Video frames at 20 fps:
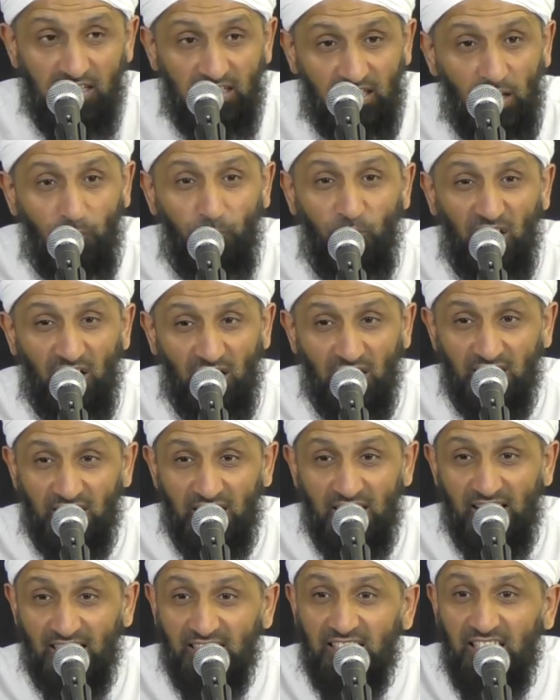
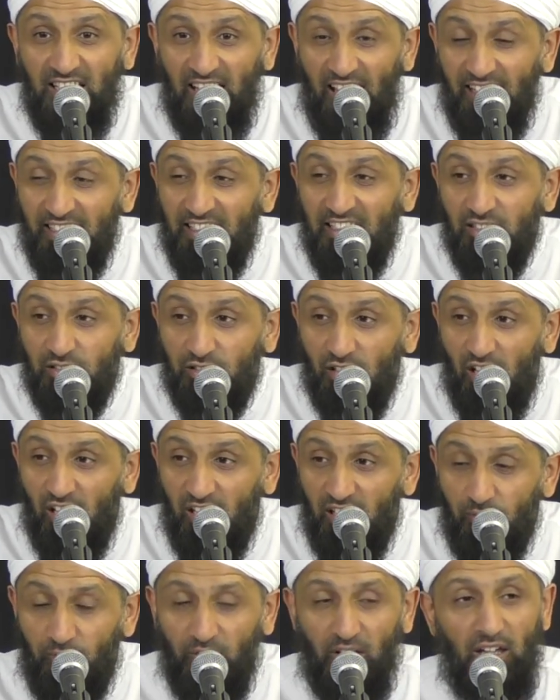difficulty that he had in
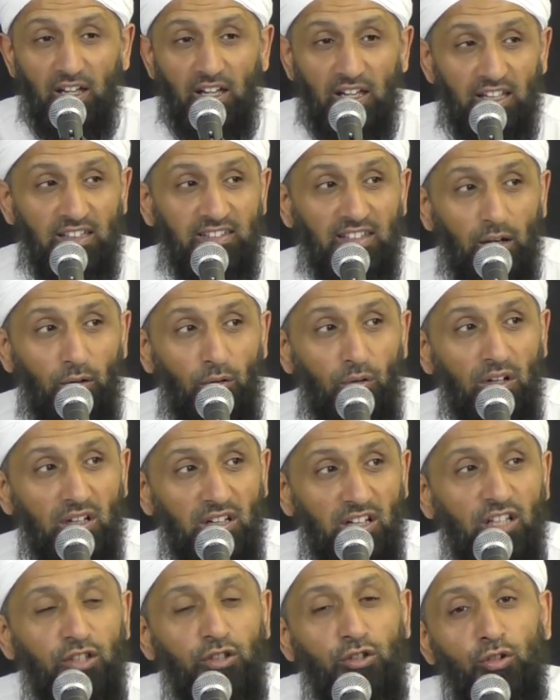Taif is that, Oh
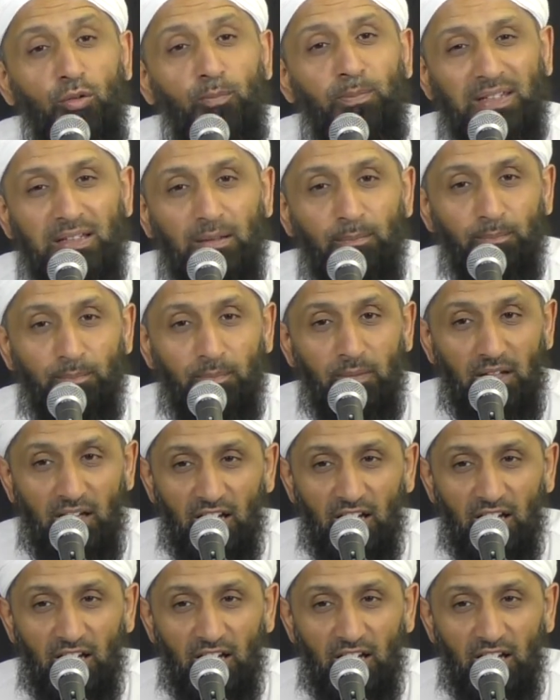Allah, you become,